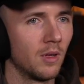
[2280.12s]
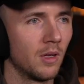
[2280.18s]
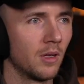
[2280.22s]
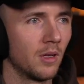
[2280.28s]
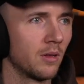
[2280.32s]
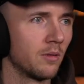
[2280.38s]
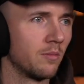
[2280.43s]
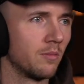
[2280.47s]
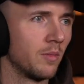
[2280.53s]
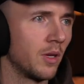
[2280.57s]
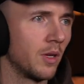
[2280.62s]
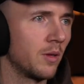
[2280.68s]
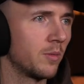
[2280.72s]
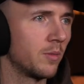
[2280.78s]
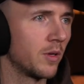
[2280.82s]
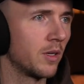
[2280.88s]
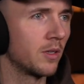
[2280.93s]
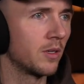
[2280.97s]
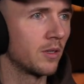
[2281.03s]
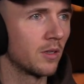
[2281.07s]

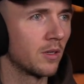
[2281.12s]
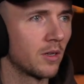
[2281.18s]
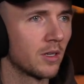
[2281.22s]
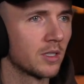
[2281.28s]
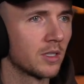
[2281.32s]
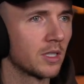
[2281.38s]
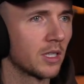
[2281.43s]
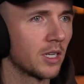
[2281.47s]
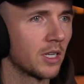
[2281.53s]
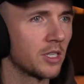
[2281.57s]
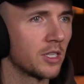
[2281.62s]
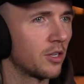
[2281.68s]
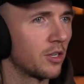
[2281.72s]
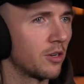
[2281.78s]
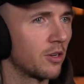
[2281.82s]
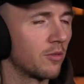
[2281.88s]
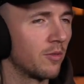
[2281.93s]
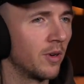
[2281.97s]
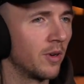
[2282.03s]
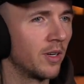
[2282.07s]
Maybe, because I guess you
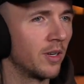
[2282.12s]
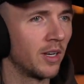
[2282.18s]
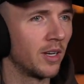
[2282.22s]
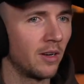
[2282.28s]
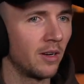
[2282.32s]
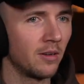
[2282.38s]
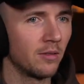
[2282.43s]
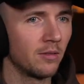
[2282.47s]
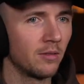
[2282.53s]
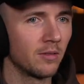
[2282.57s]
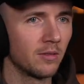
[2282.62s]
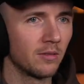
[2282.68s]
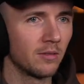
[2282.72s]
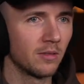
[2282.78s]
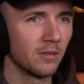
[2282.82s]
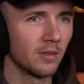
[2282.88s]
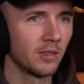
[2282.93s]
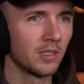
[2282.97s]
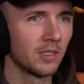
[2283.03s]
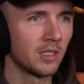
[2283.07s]
could rent it out
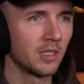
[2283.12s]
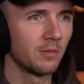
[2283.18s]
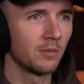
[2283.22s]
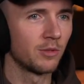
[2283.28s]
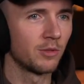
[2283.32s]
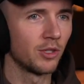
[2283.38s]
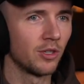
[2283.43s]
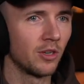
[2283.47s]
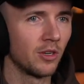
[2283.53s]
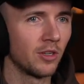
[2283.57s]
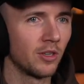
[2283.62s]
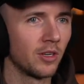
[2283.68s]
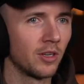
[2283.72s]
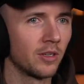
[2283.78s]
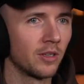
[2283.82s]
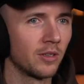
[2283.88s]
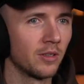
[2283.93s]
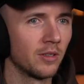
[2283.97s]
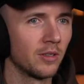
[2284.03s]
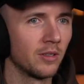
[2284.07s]
the times you're not there.
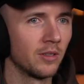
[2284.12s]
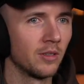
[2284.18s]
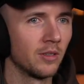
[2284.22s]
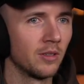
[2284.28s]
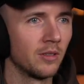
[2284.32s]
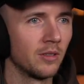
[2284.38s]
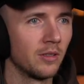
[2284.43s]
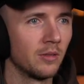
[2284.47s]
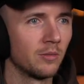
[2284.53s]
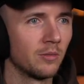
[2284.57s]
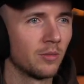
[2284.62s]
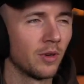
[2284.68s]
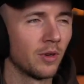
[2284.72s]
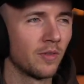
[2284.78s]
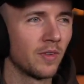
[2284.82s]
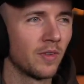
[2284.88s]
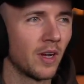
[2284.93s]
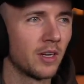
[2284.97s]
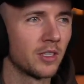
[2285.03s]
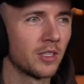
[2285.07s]
But if you
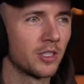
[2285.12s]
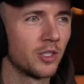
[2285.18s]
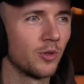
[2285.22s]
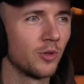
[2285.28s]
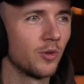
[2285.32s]
had a studio